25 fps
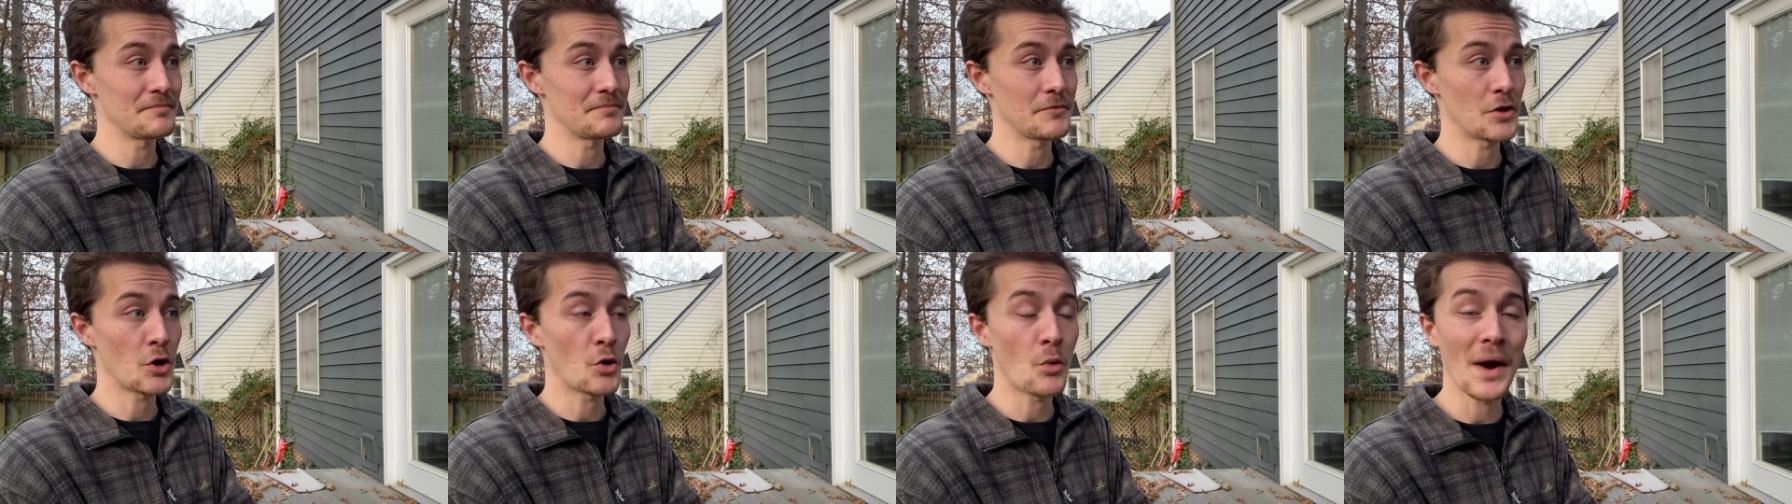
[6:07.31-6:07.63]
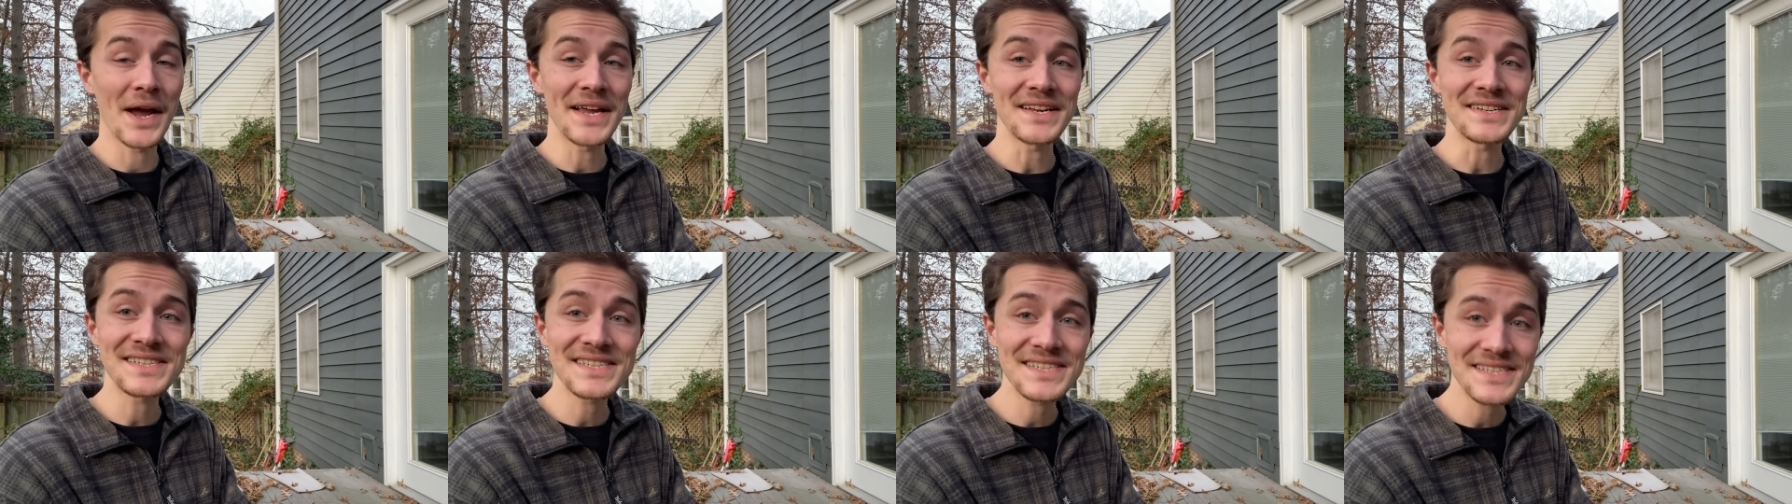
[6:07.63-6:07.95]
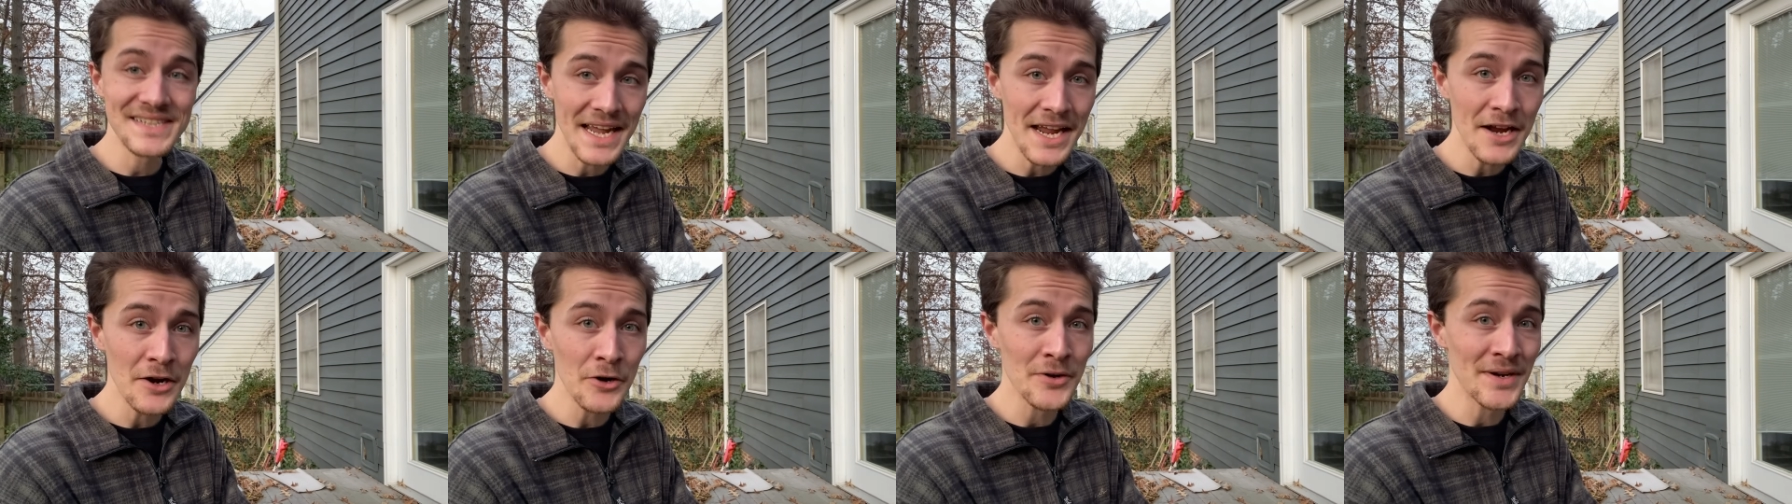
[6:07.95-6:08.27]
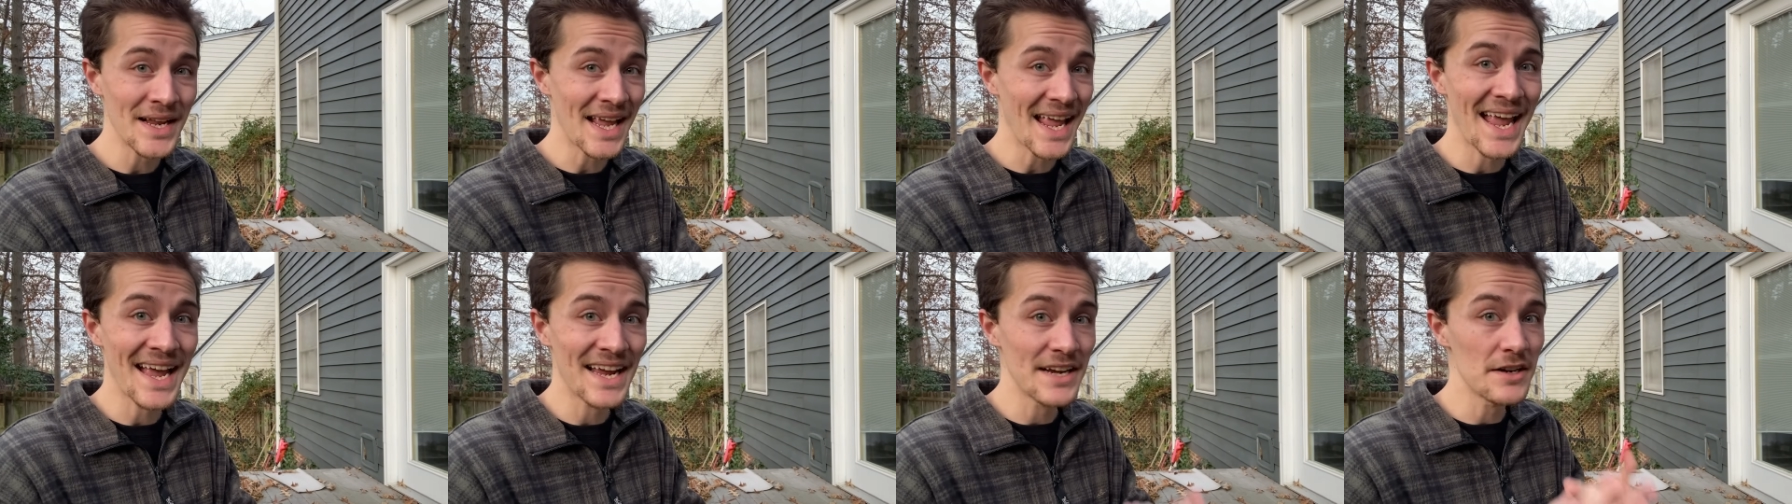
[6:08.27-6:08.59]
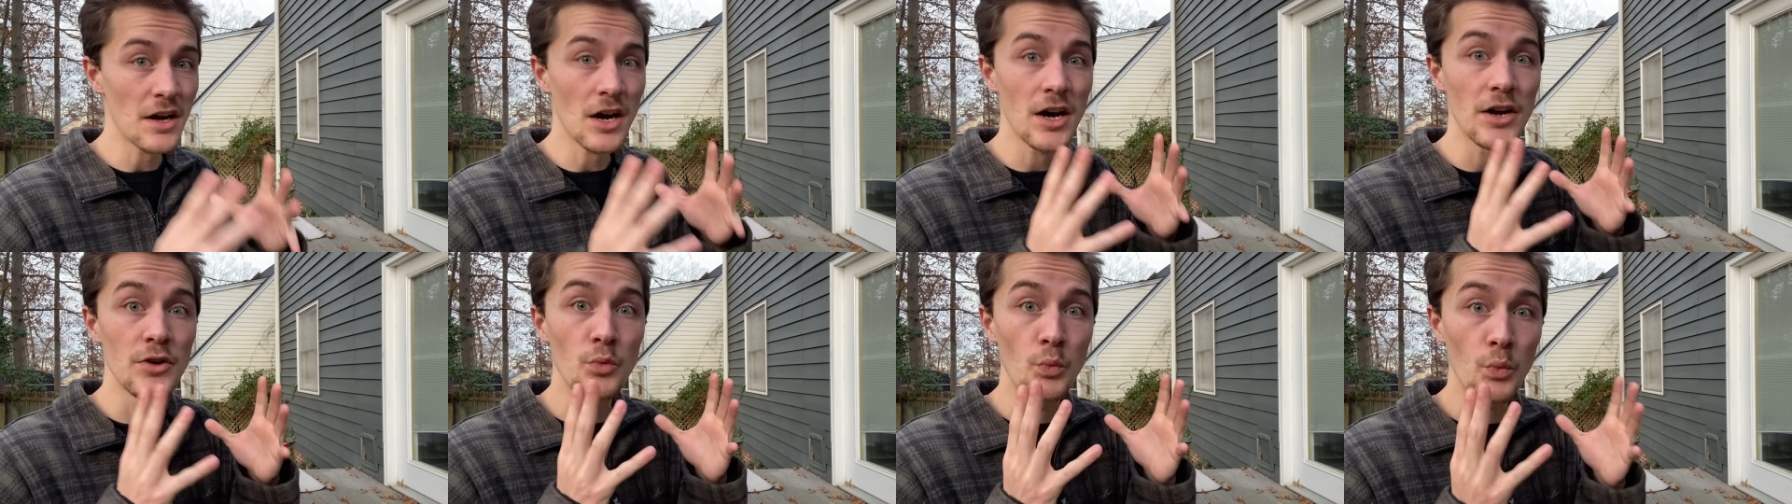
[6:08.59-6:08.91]
quite scared and
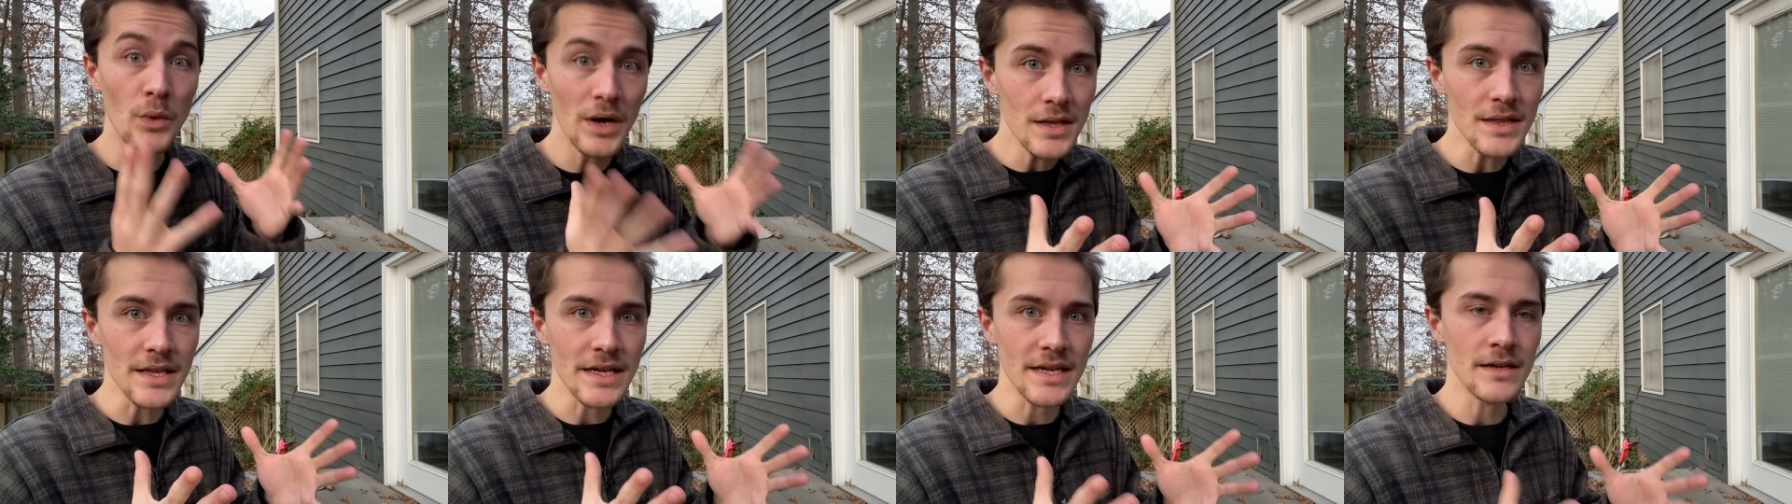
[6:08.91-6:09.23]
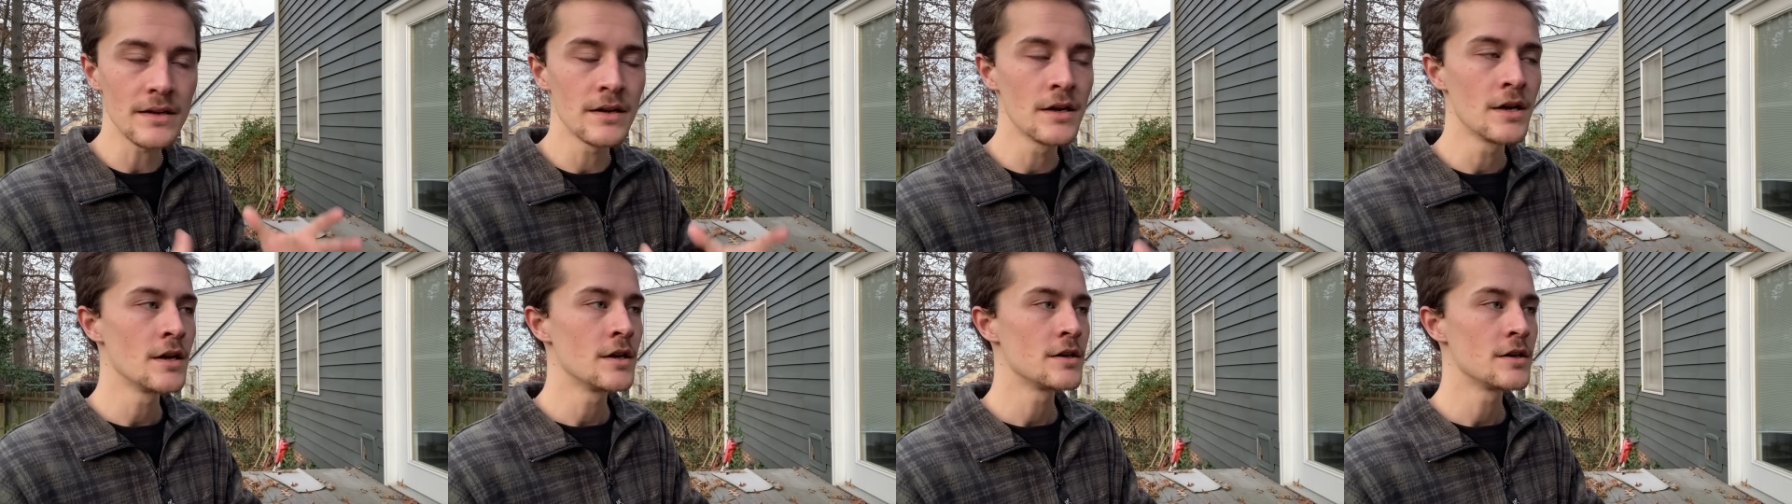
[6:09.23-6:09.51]
unwilling